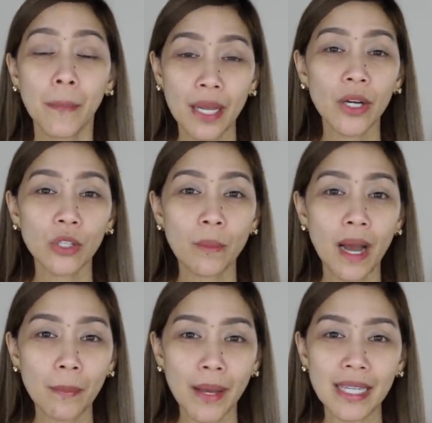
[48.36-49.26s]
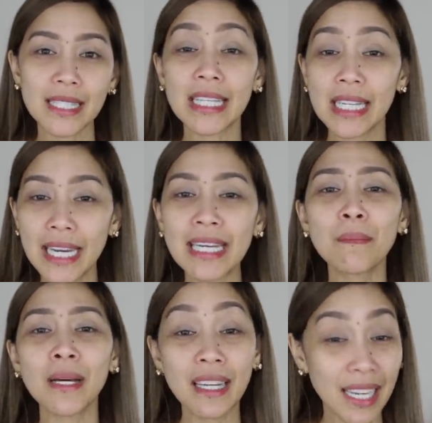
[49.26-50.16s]
Pero eto mga best, hindi ka
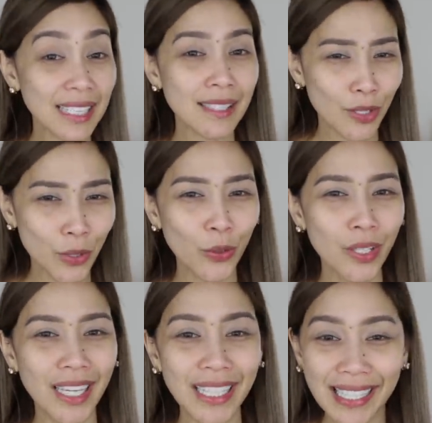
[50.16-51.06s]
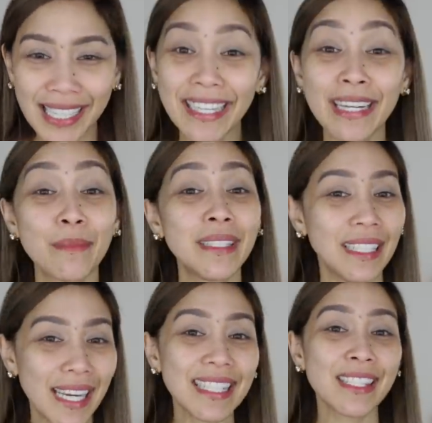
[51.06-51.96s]
na malilate sa school and hindi ka na
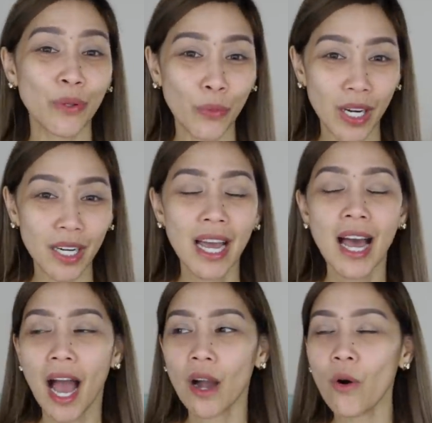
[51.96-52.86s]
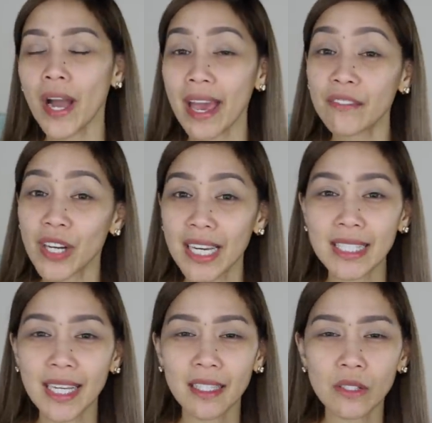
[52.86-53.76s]
malilate sa work. Ako, I have dry
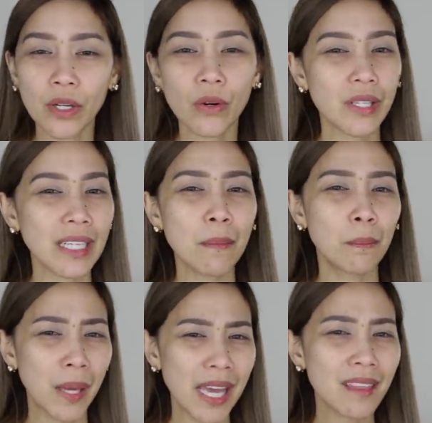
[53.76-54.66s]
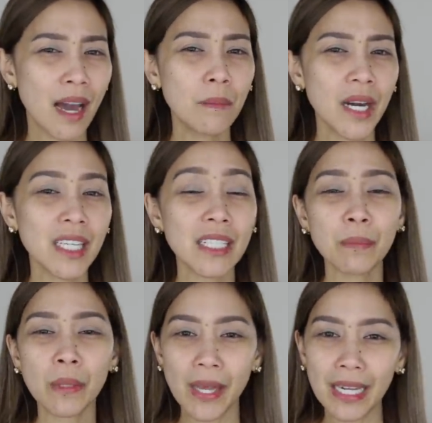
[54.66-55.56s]
skin so I don't really bake that much.
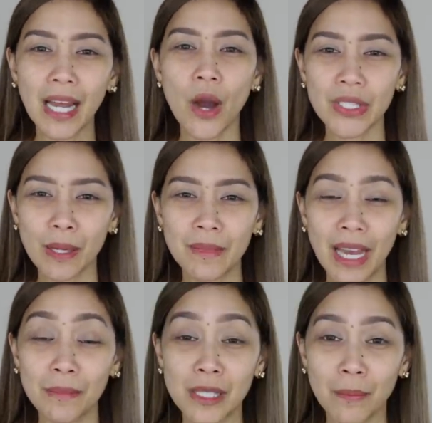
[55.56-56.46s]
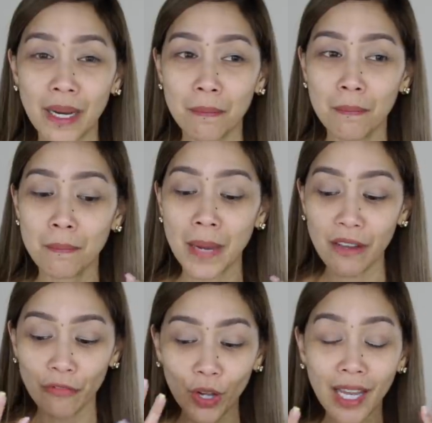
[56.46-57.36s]
Nagbe-bake na ako sometimes pag
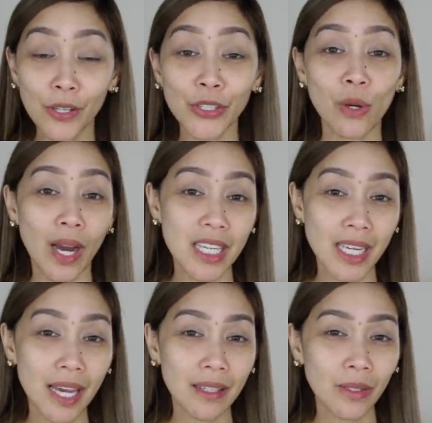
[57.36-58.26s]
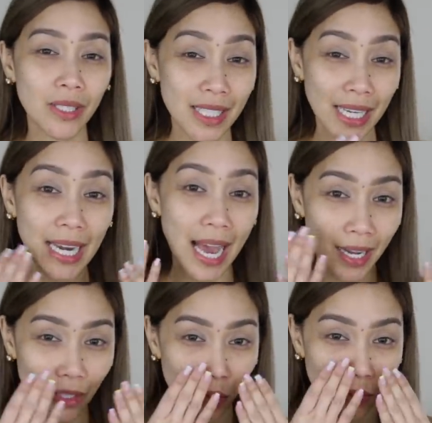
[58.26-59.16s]
may fallout yung eyeshadow tas
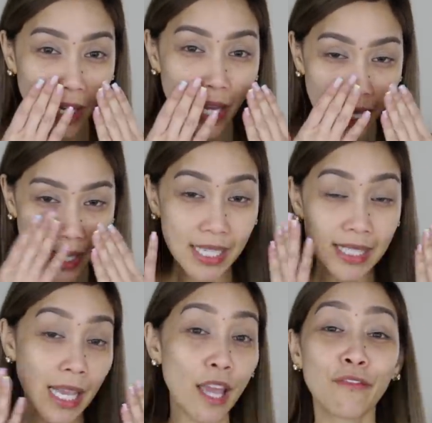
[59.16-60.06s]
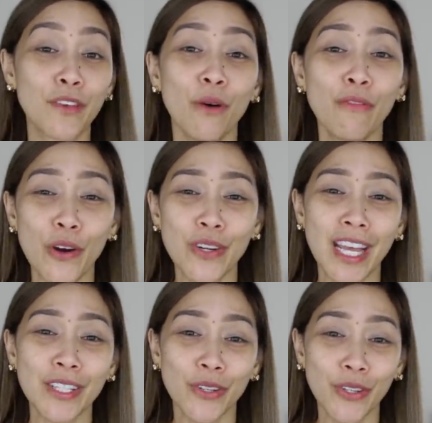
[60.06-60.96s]
kailangan kong save yung
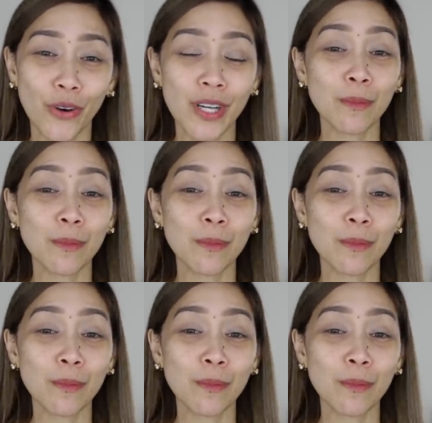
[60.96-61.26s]
foundation ko,